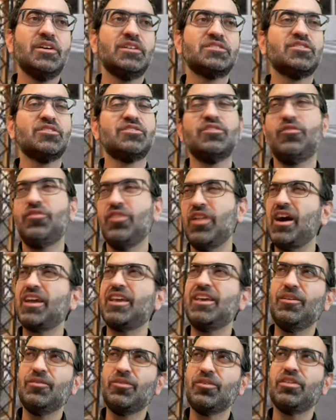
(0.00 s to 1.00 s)
So the
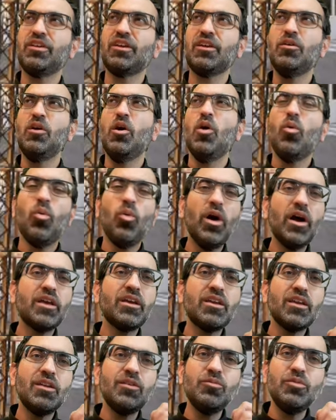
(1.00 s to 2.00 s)
Vlachi were thinking,
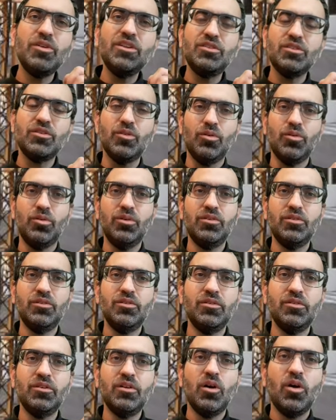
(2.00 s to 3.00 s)
what can we do?
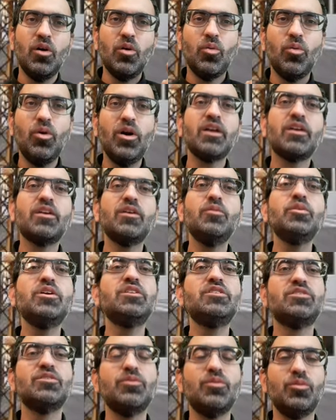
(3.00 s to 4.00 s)
What can
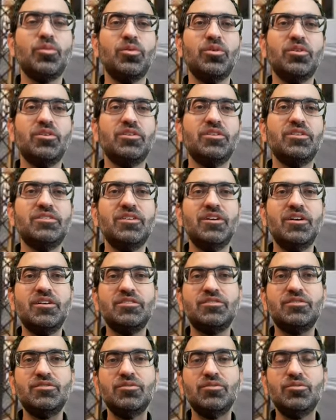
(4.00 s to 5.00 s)
we do
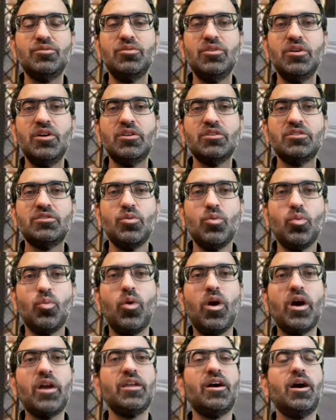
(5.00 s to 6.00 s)
to
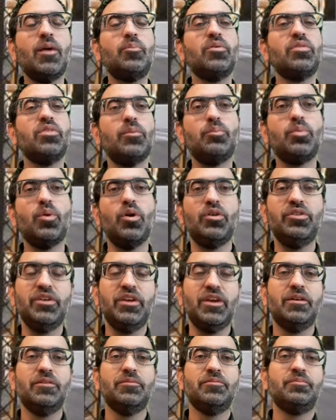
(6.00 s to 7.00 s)
one-up the
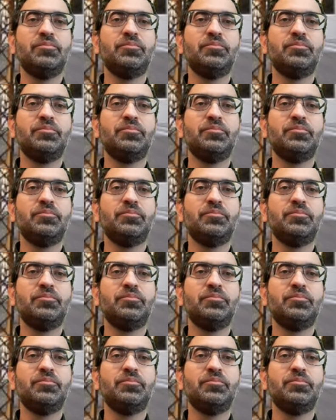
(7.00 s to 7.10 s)
Pondi?